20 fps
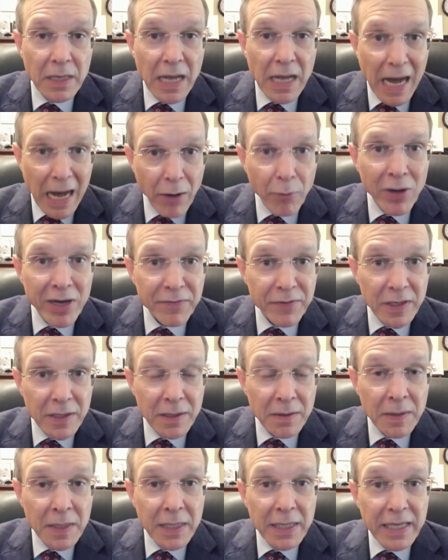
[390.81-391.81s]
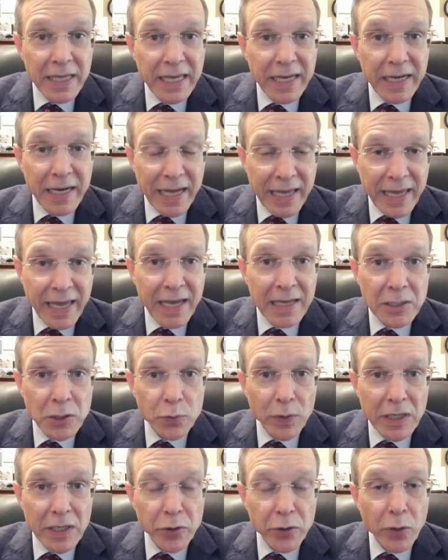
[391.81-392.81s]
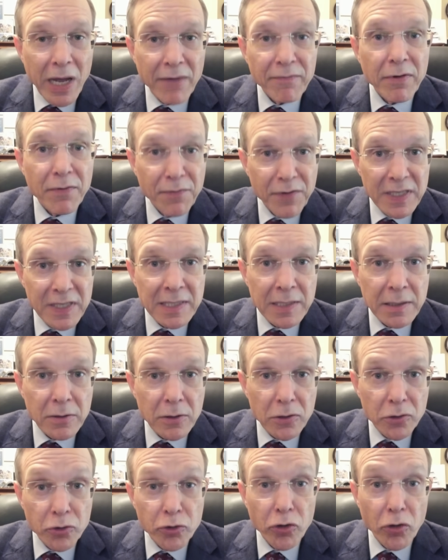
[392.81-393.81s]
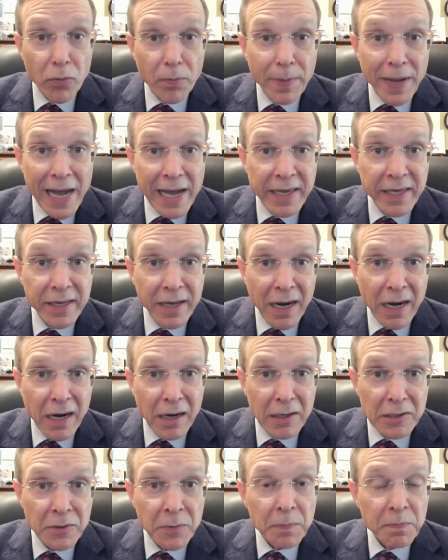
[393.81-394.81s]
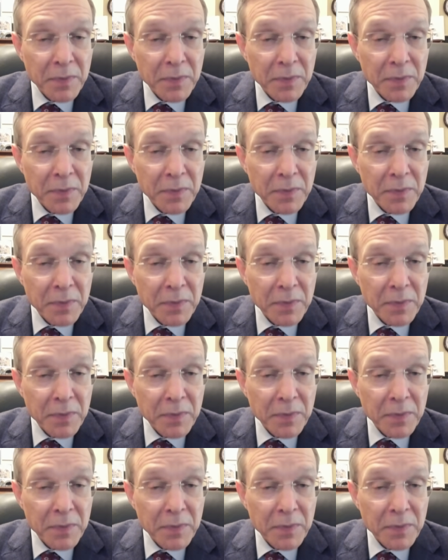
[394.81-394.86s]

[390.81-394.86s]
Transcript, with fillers: However, in a case where you have a visitor to your backyard,